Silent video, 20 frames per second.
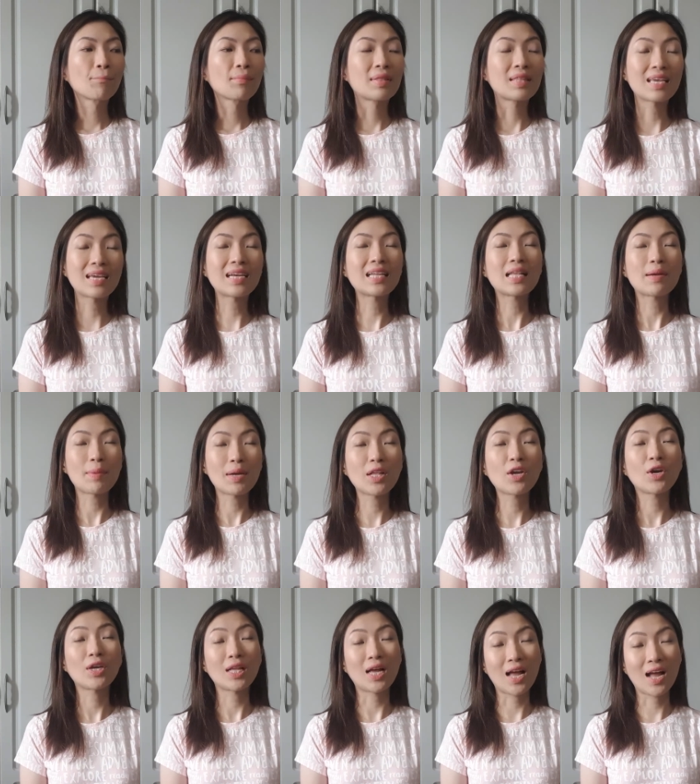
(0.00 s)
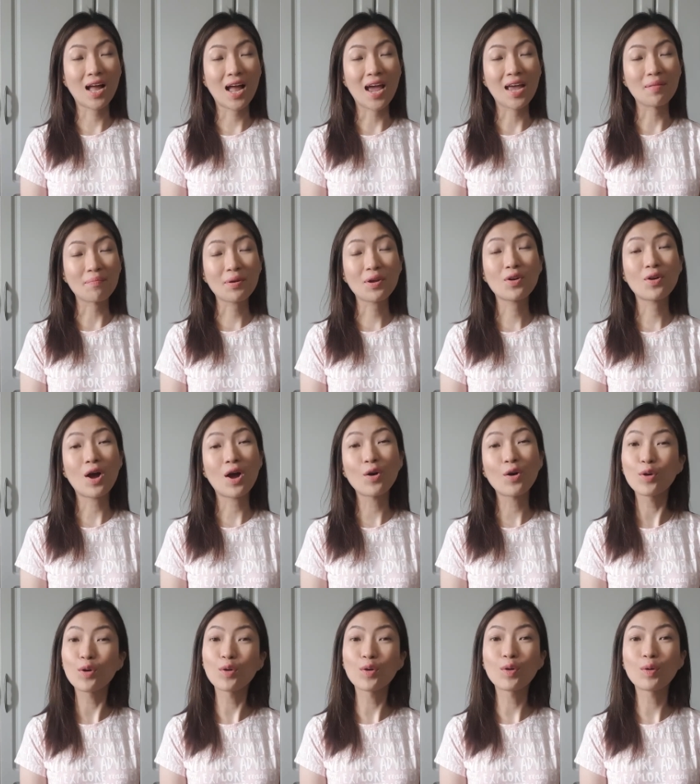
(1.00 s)
hindi rin naman ako nakakain. Pero ako
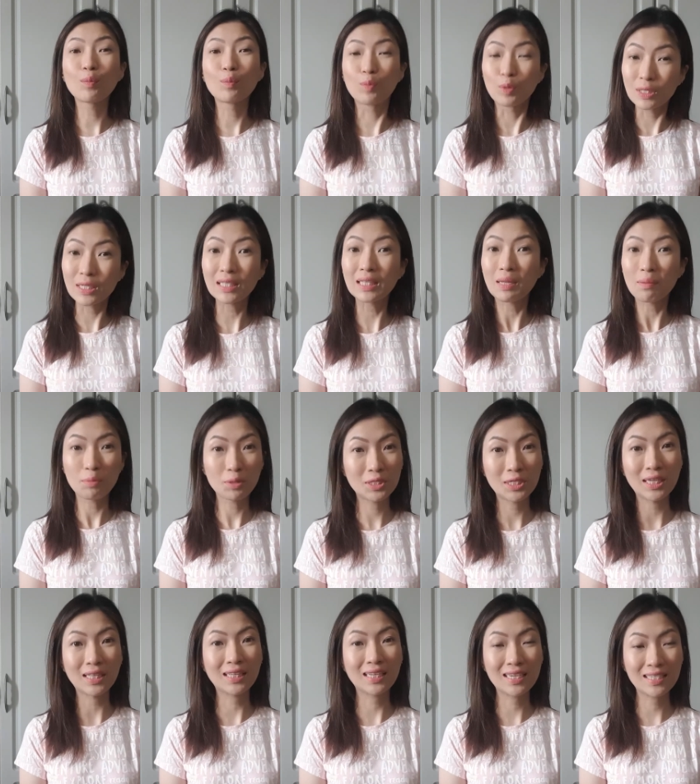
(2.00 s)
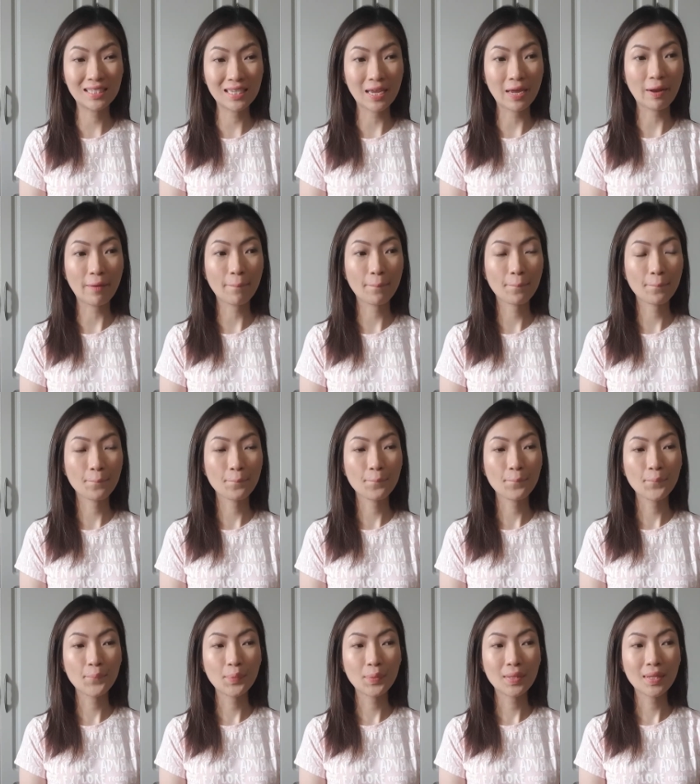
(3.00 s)
yung buisit na buisit kasi
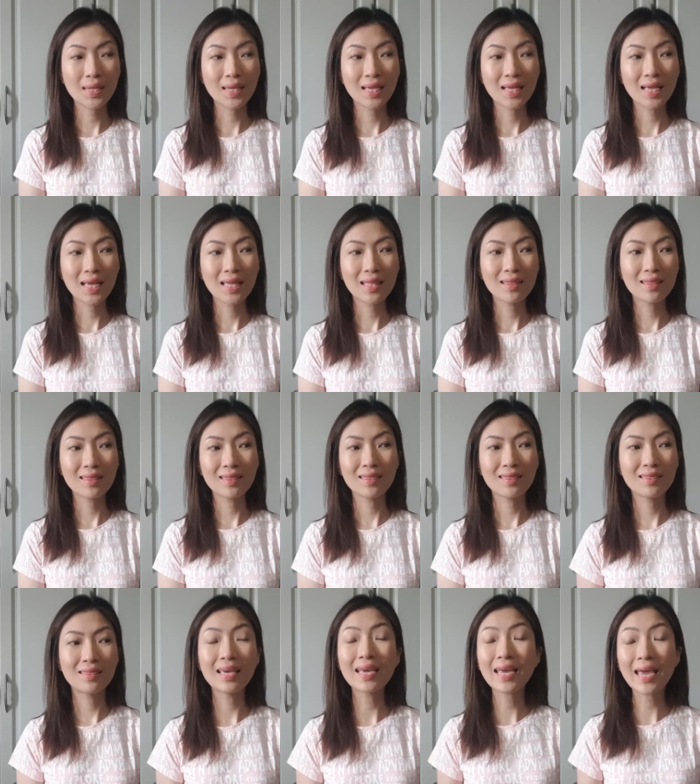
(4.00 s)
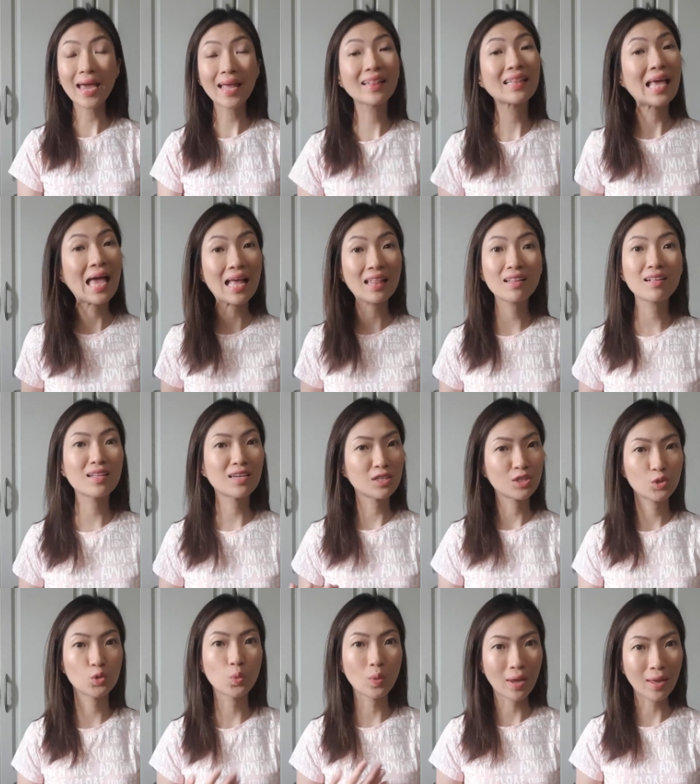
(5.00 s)
they can't handle
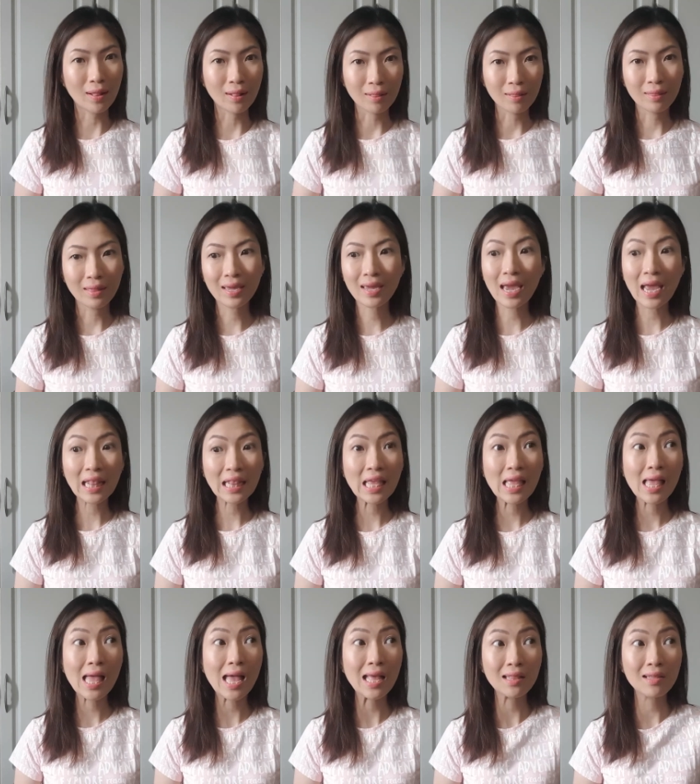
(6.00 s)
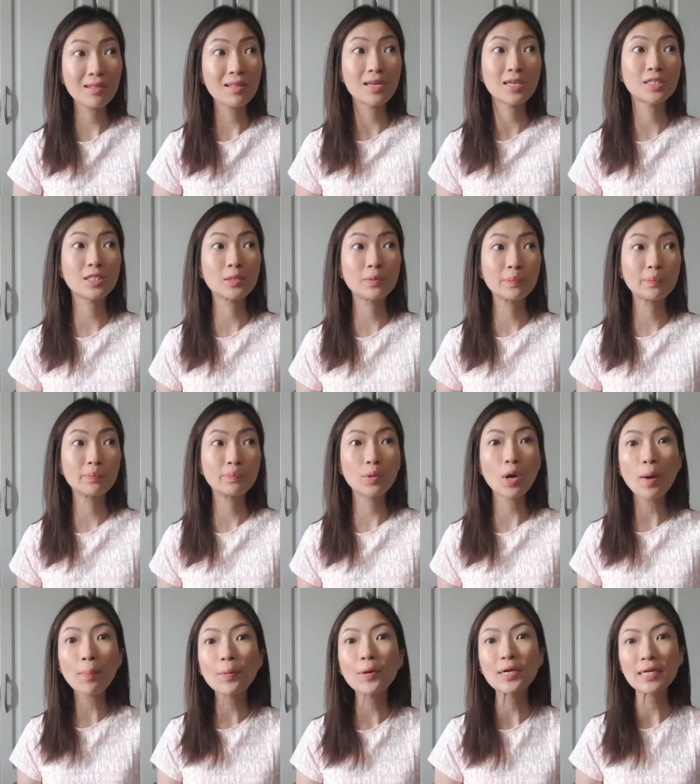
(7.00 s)
us well. They can't handle us
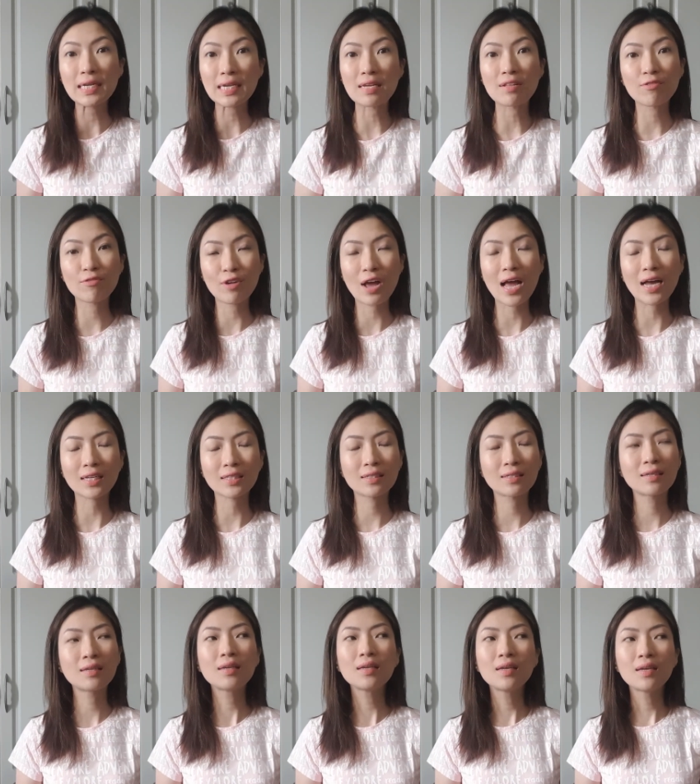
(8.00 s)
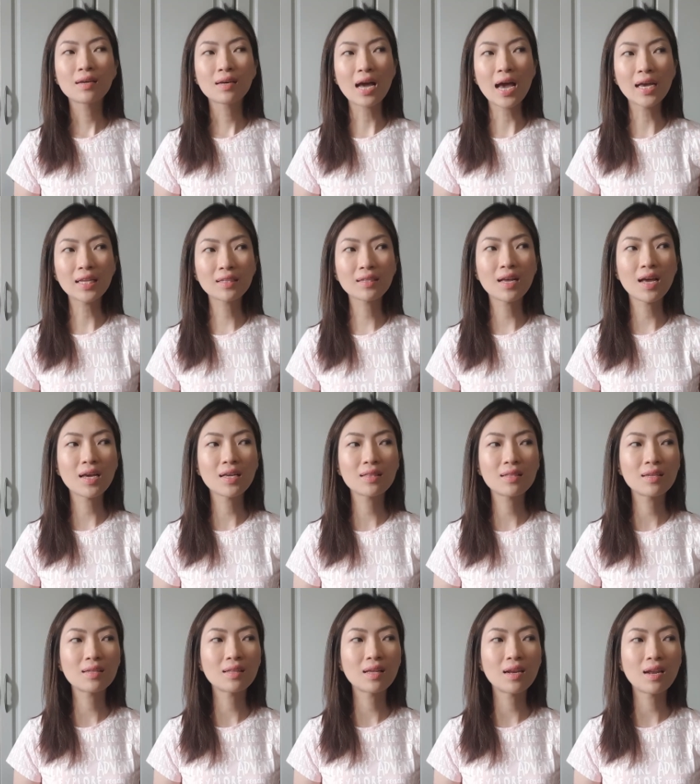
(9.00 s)
properly, in fact. Kahit nga
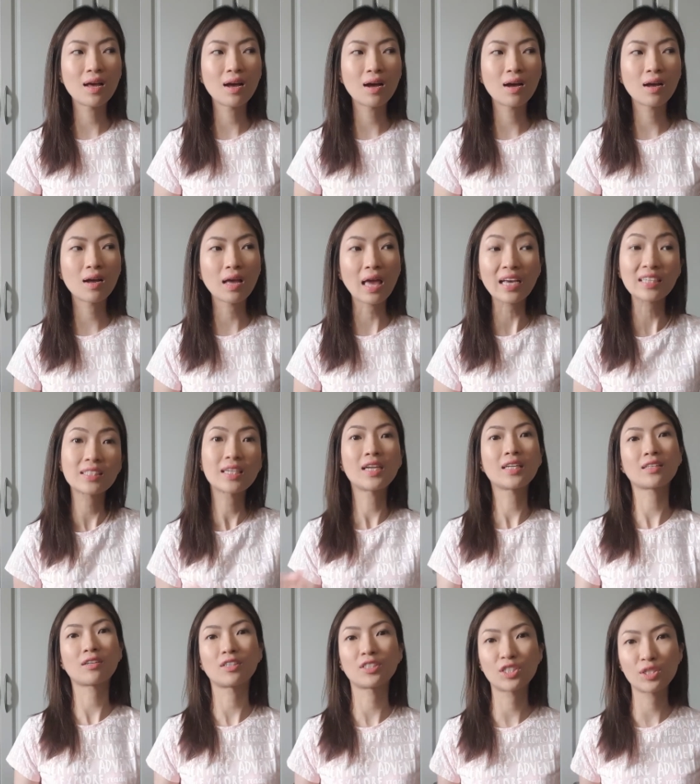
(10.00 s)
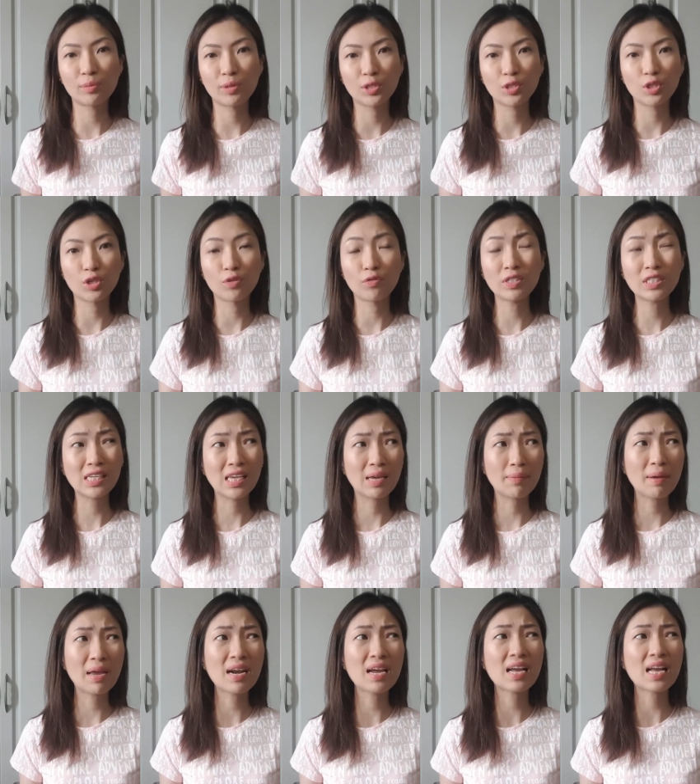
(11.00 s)
hindi na lang excellent customer service eh.
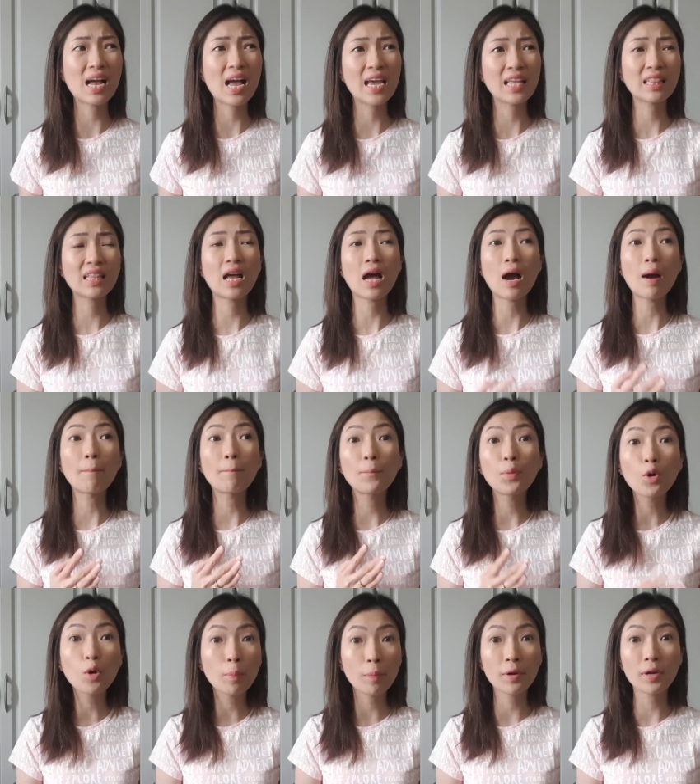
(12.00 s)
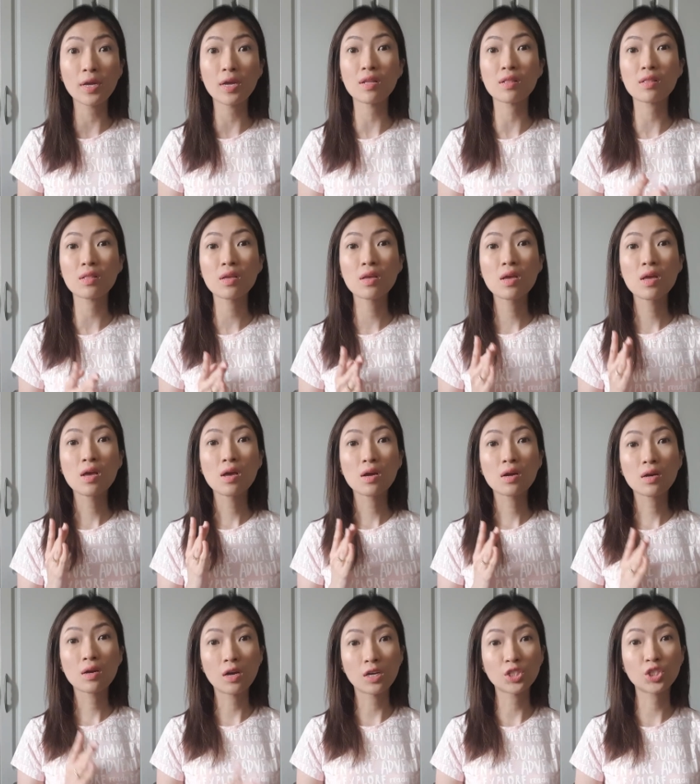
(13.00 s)
Parang kahit na appropriate
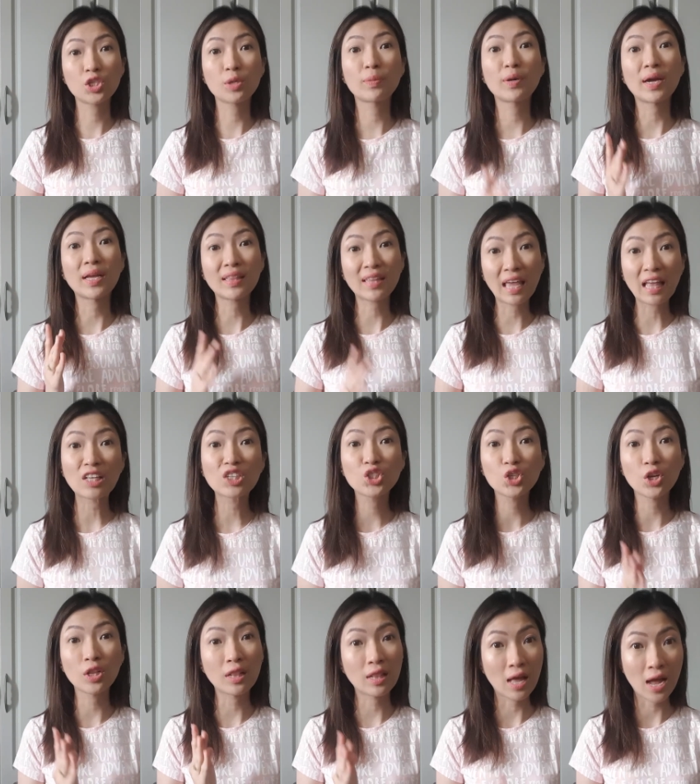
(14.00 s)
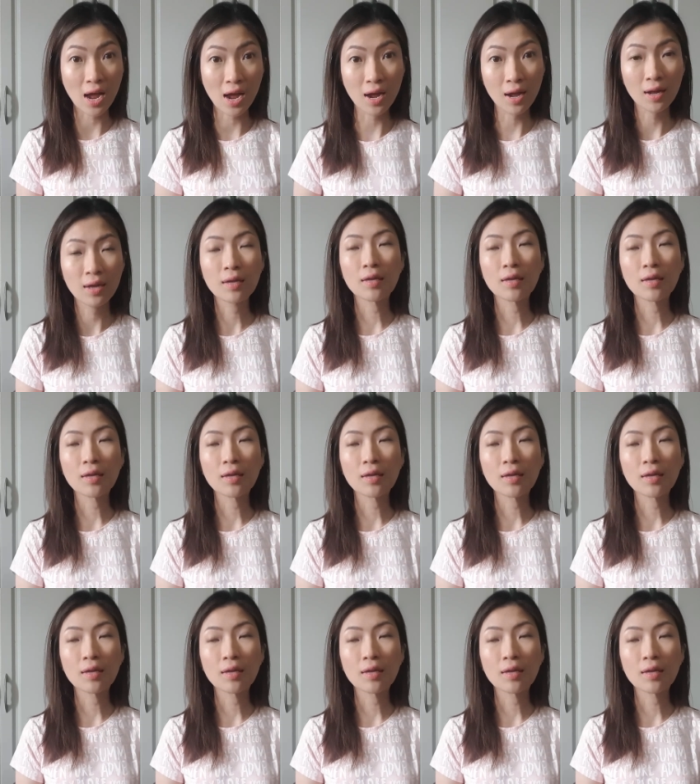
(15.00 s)
customer attention lang.